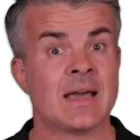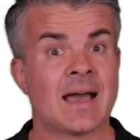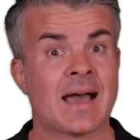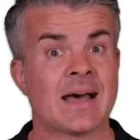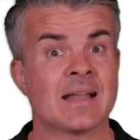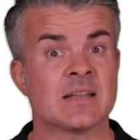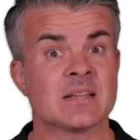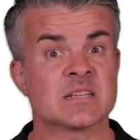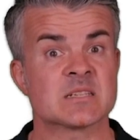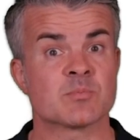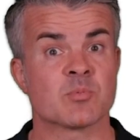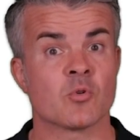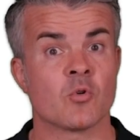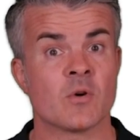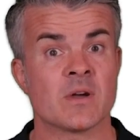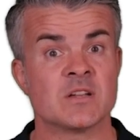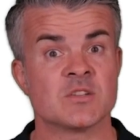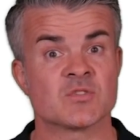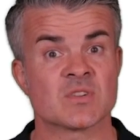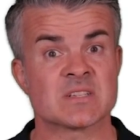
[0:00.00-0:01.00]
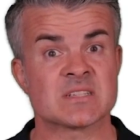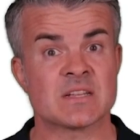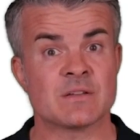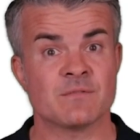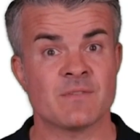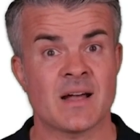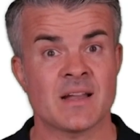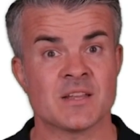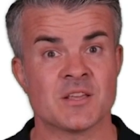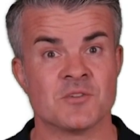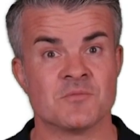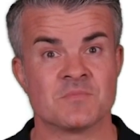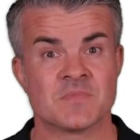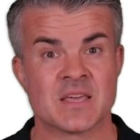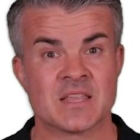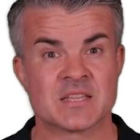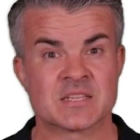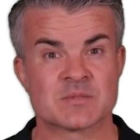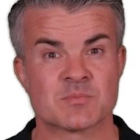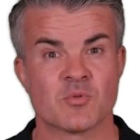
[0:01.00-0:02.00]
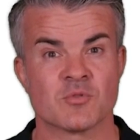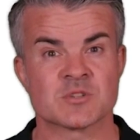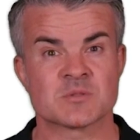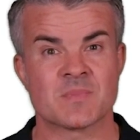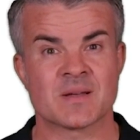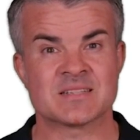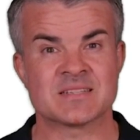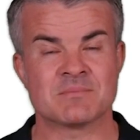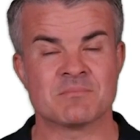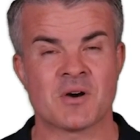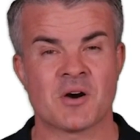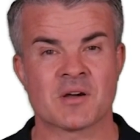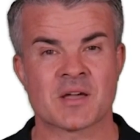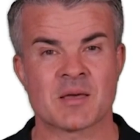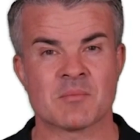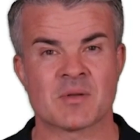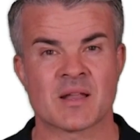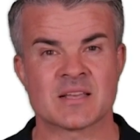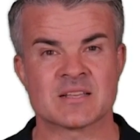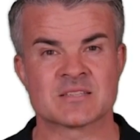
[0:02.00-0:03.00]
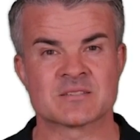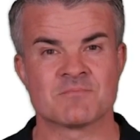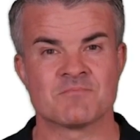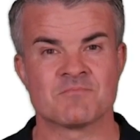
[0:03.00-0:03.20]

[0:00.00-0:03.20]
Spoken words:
and explore interesting value in the sports betting marketplace.